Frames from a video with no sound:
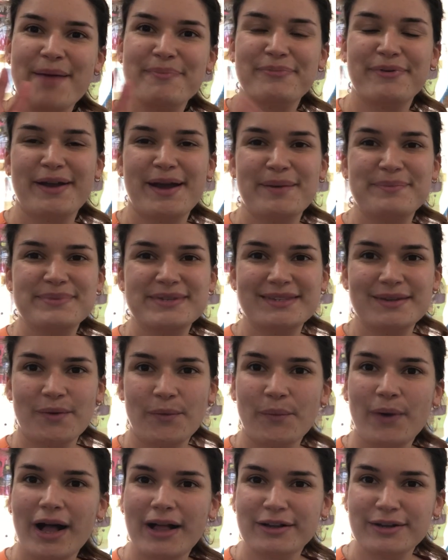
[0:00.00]
Preps,
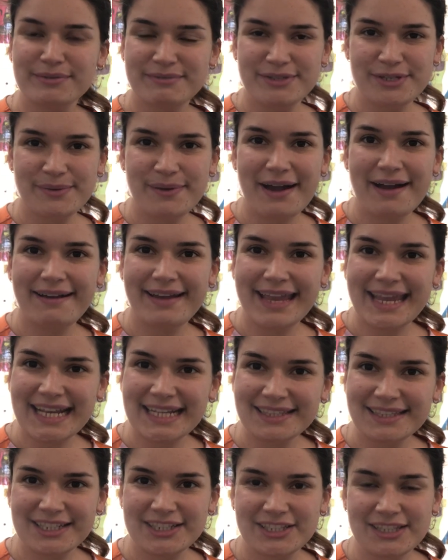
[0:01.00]
welcome to our
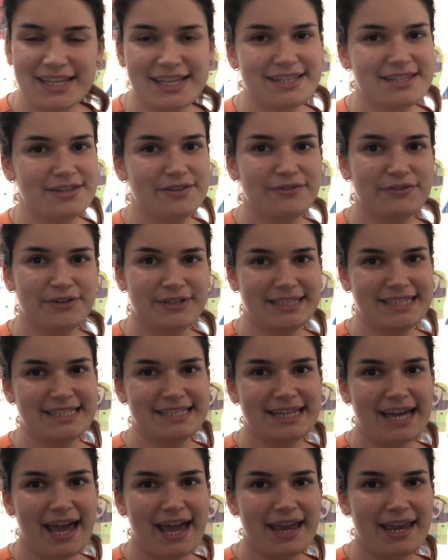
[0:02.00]
English lesson for
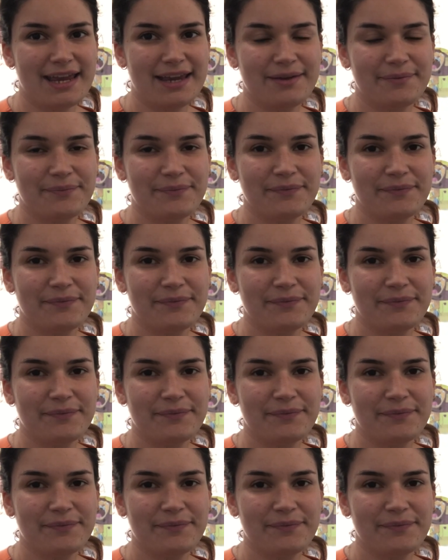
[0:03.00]
today.